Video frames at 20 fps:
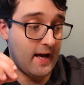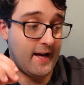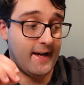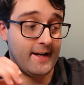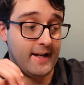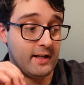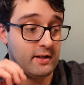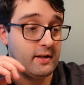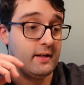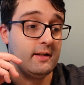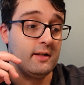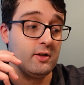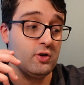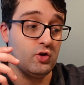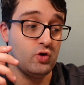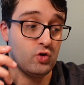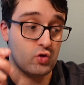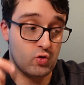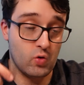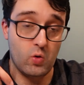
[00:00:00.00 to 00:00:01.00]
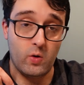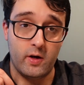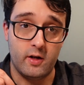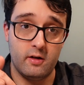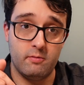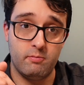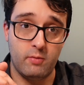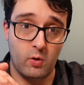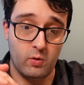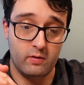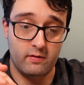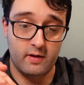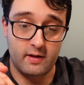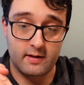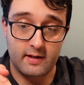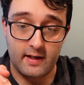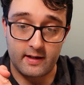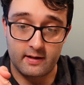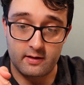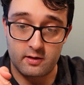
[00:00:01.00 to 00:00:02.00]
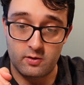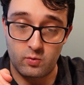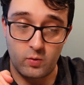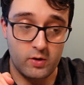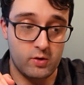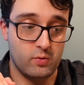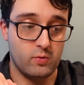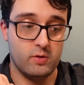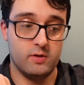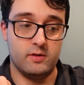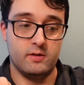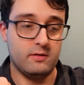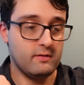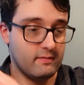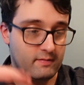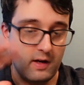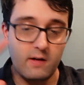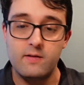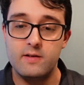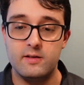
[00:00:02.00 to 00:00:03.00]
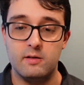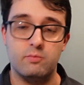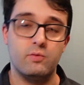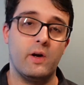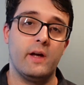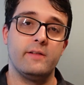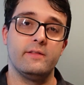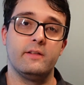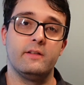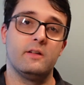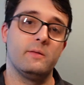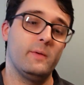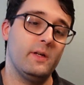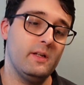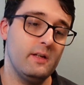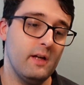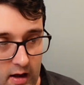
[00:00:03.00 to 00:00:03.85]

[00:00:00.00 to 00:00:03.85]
and actually destroyed both of the tanks, which was very surprising to me.